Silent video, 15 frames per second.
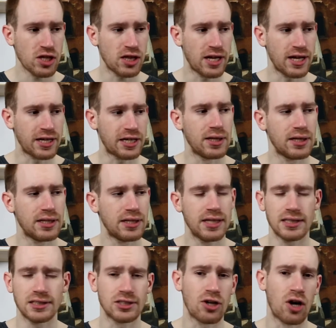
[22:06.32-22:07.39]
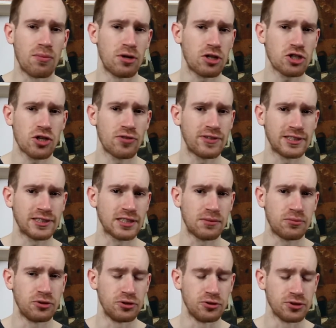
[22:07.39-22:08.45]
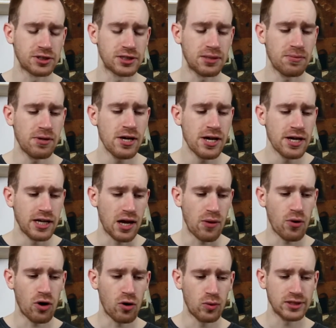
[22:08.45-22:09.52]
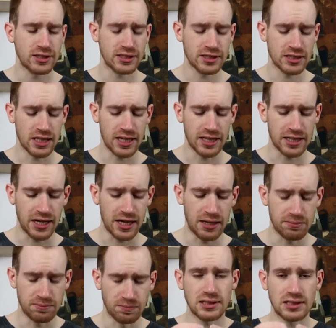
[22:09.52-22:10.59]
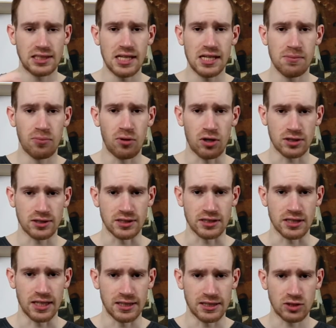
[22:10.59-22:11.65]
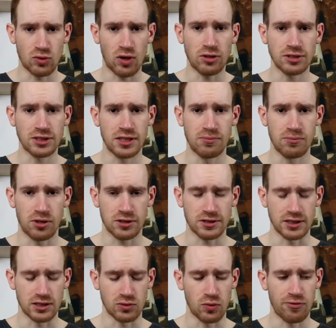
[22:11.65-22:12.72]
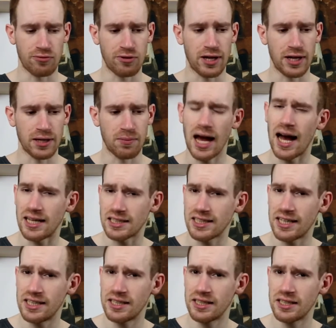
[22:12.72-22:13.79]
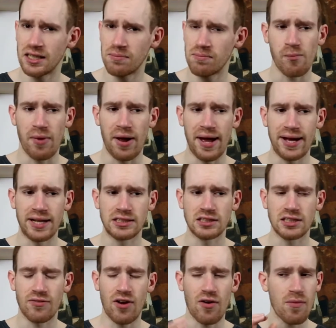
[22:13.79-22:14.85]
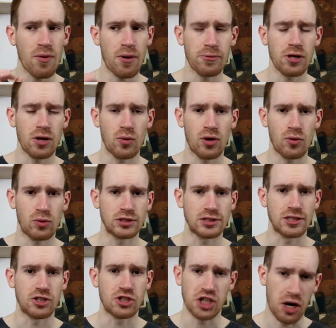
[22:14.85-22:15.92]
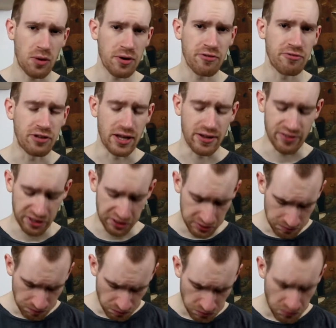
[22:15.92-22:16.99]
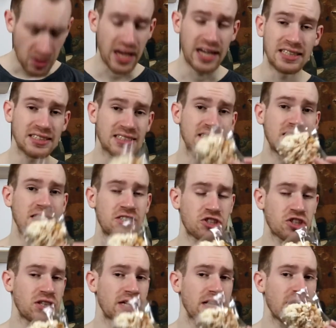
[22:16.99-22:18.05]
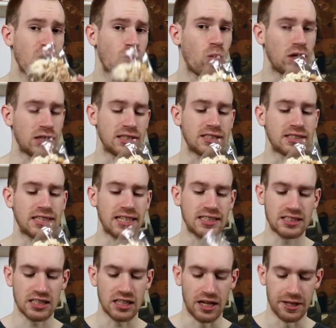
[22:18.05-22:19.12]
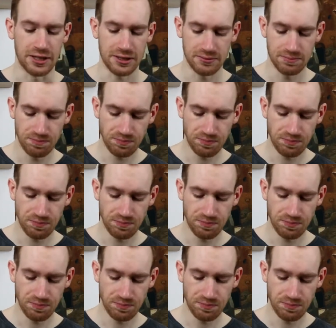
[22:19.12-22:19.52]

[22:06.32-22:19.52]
like years ago, I'm not sure if they still produce them, there were always these like tin boxes, like these round tin boxes with like hard candy in them. And a very popular one was the cherry flavor. And this is literally what this tastes like.